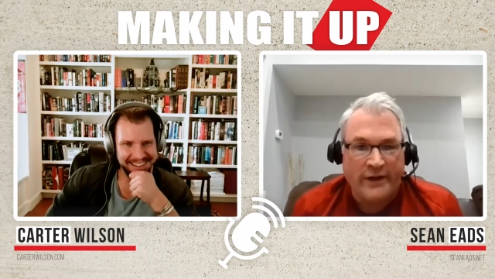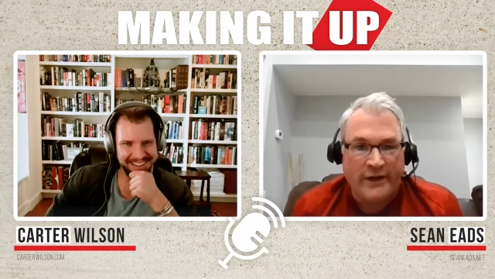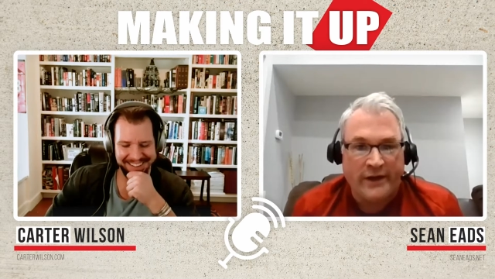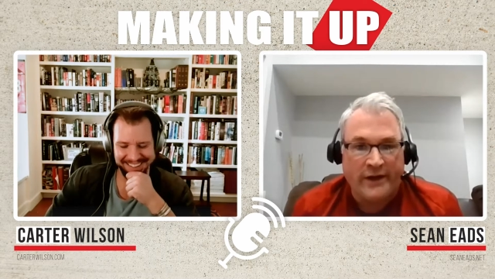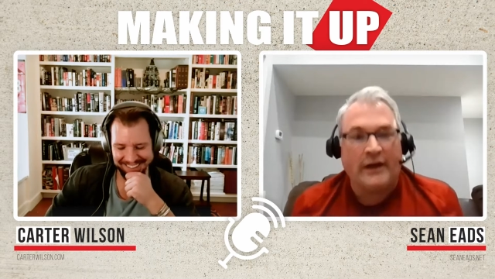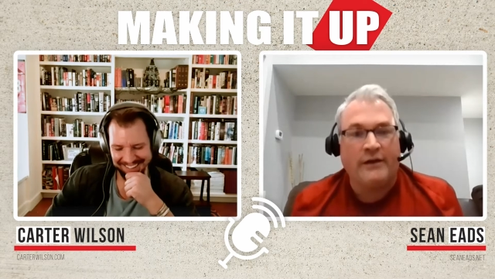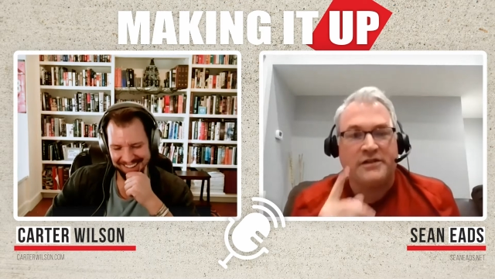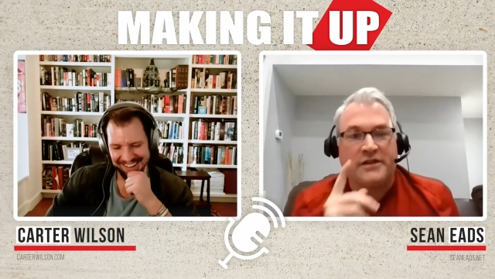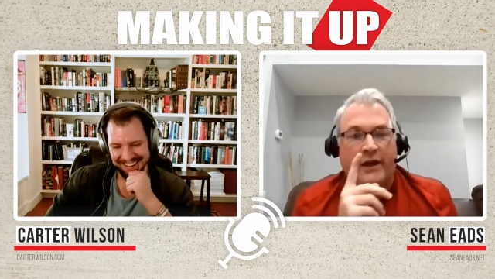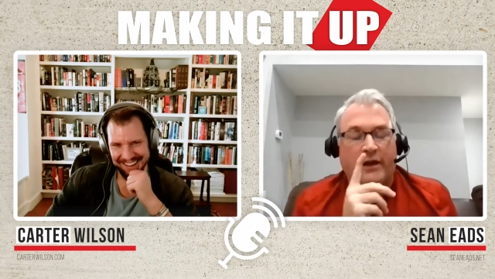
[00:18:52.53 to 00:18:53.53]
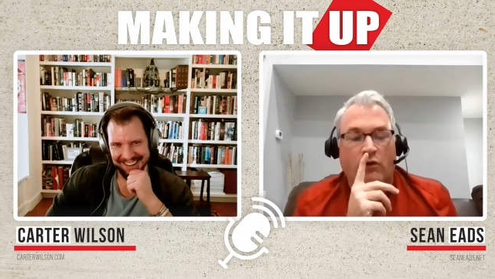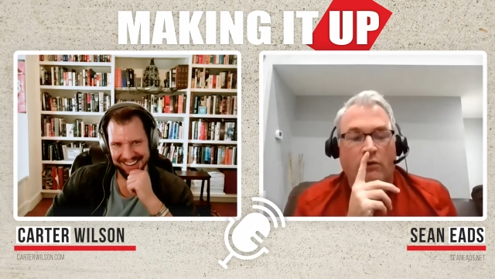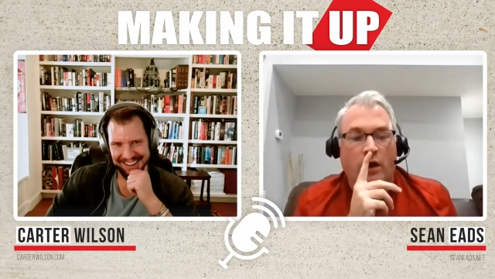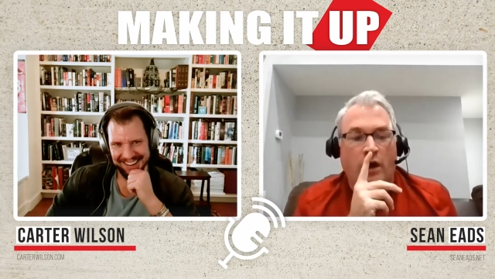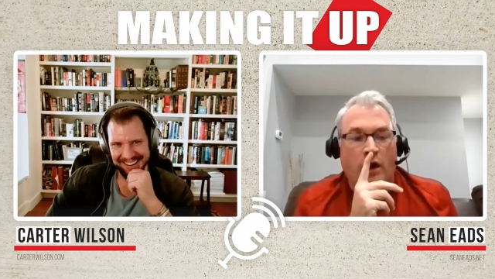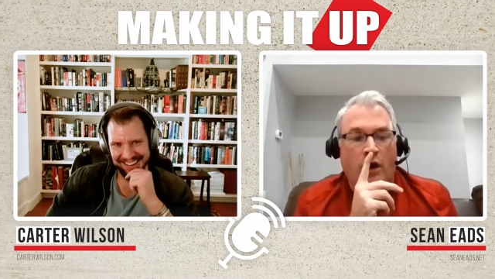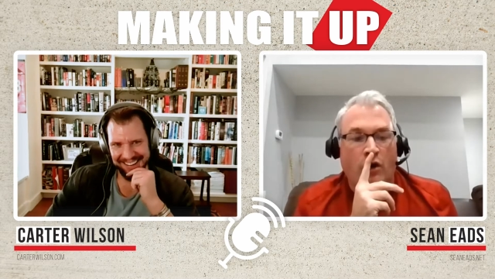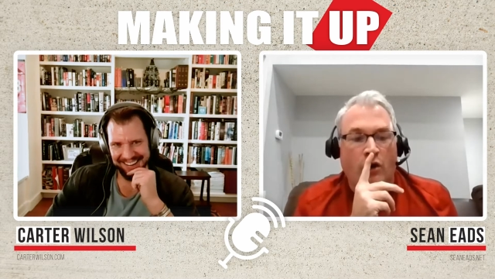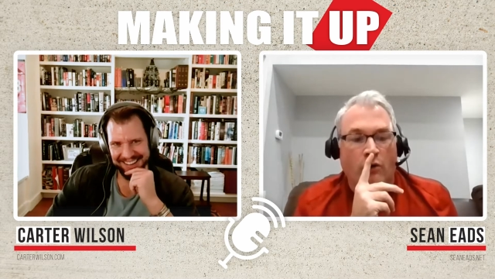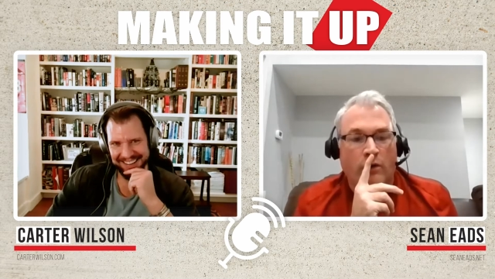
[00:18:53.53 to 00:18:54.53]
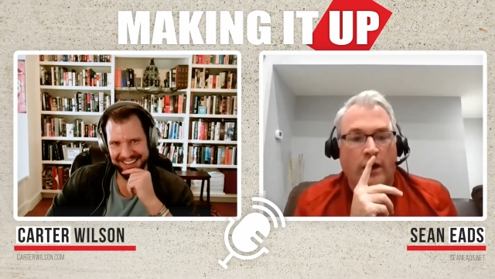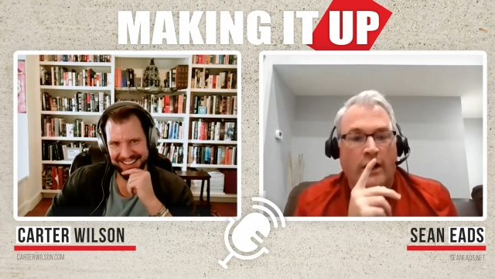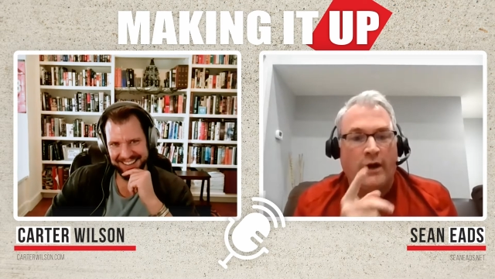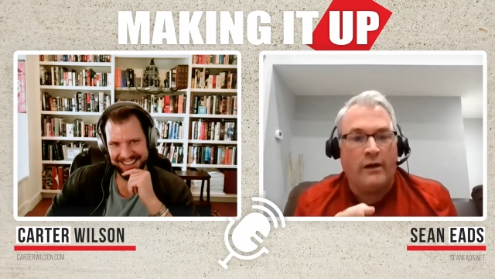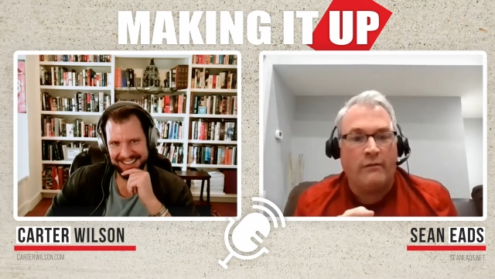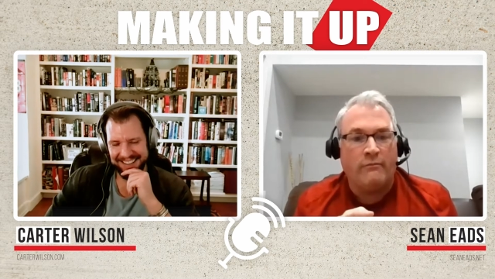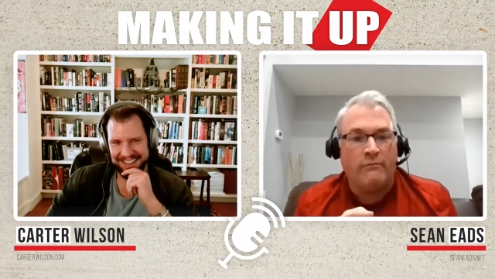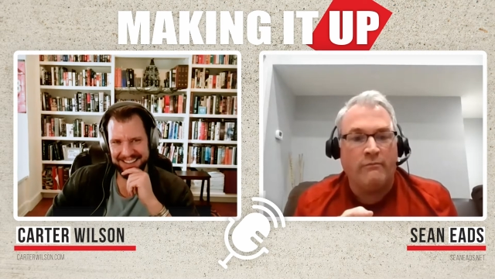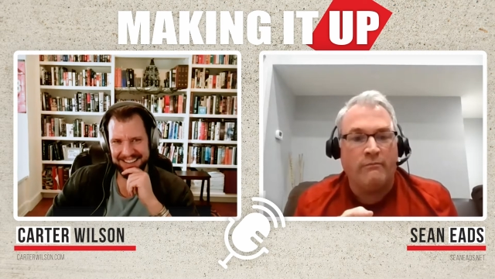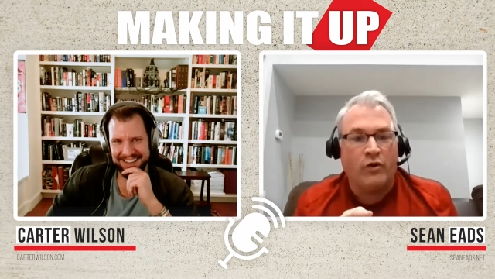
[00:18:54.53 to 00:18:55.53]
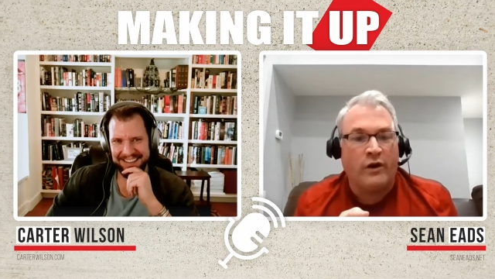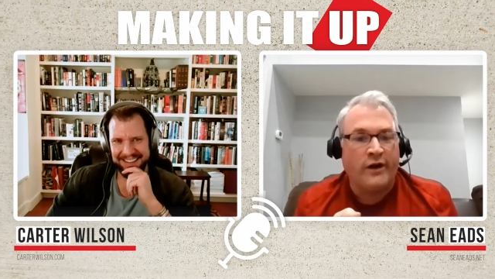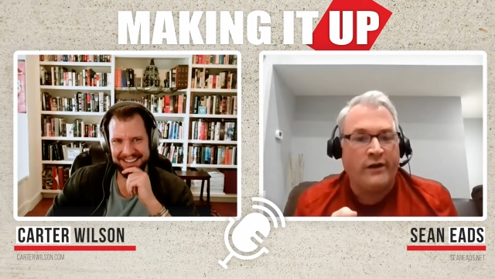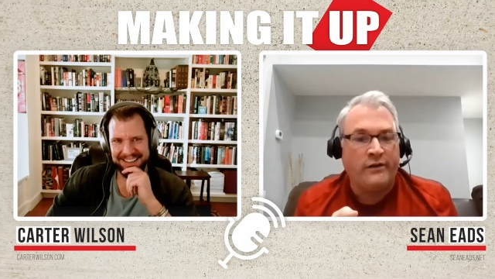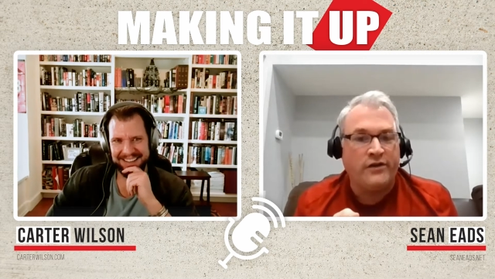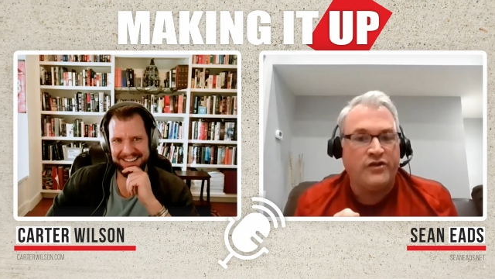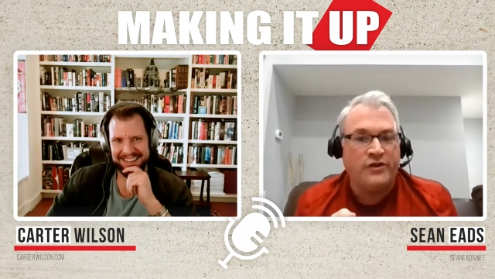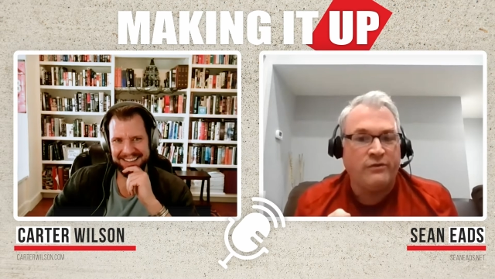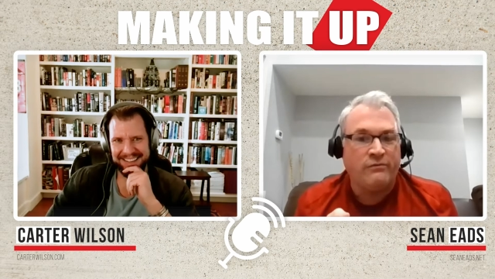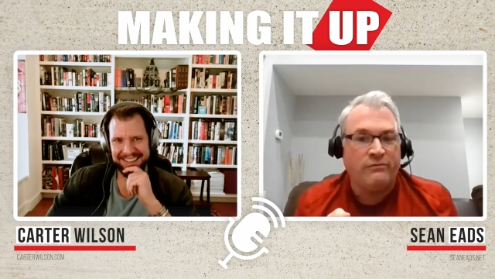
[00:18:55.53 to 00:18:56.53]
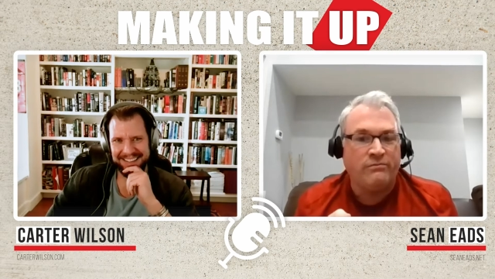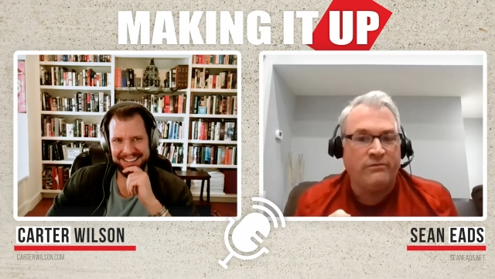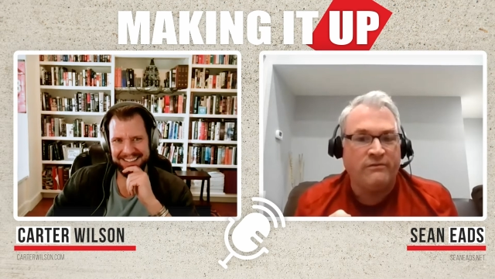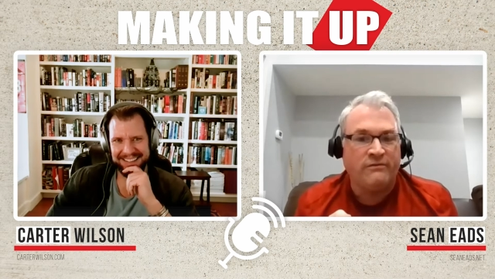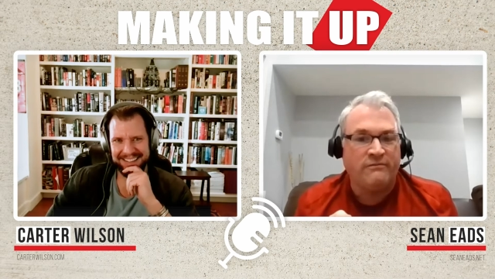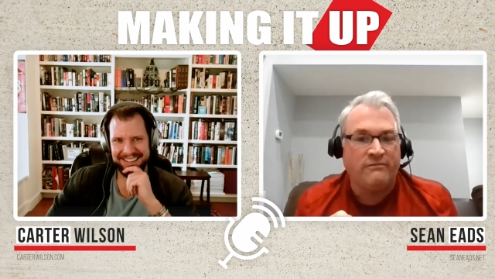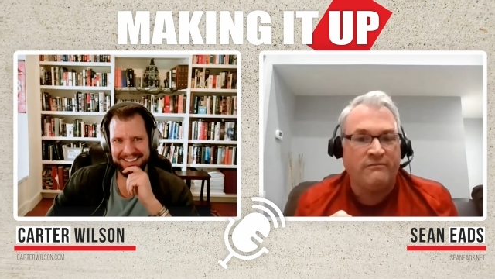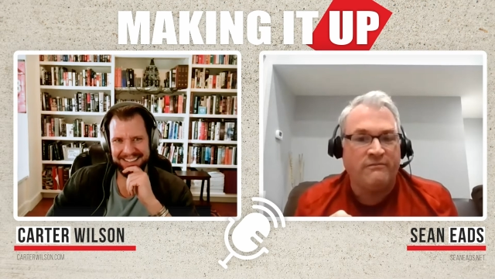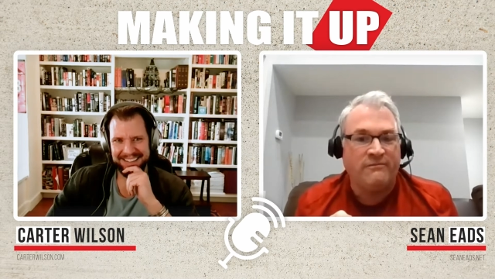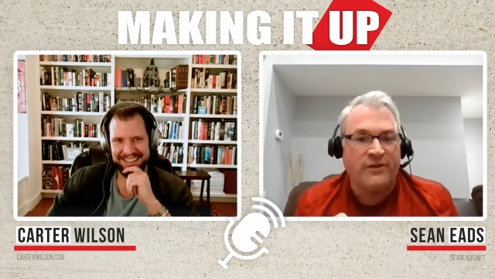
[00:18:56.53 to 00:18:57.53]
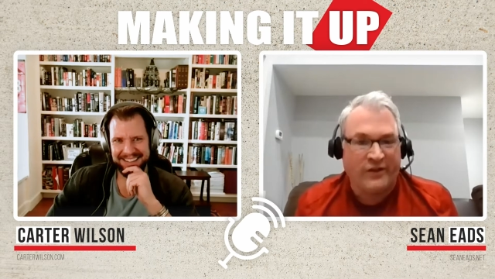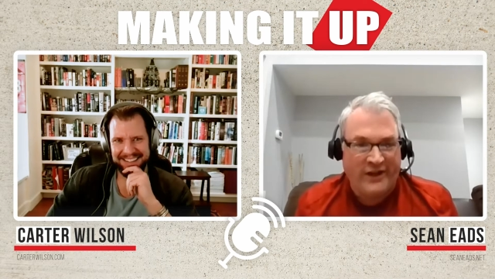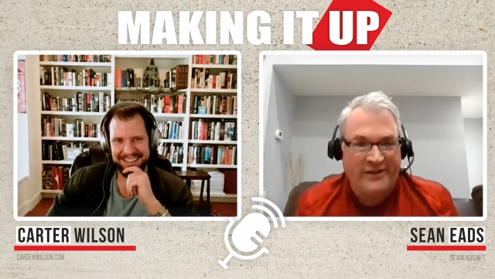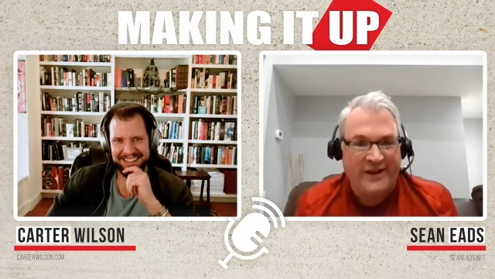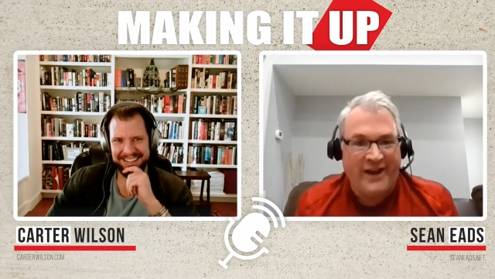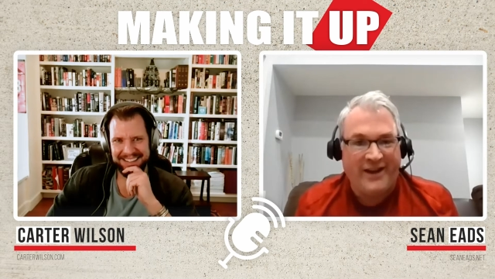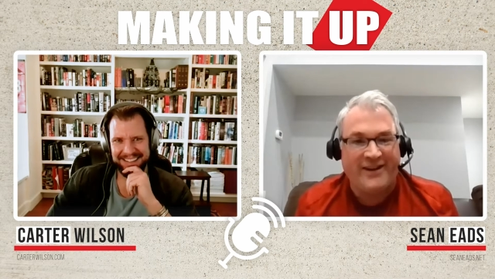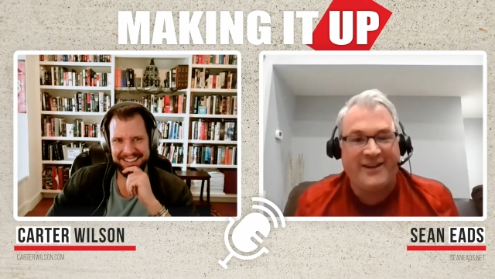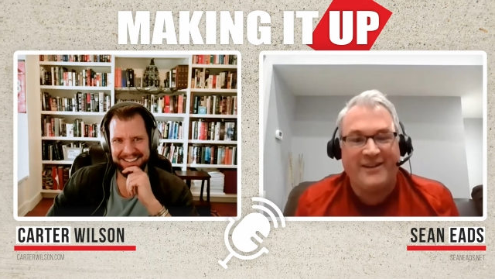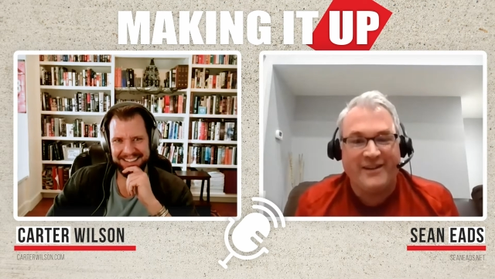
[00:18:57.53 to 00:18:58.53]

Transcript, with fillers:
Speaker 1: he did it. I was like oh uh, Brian did you delete that?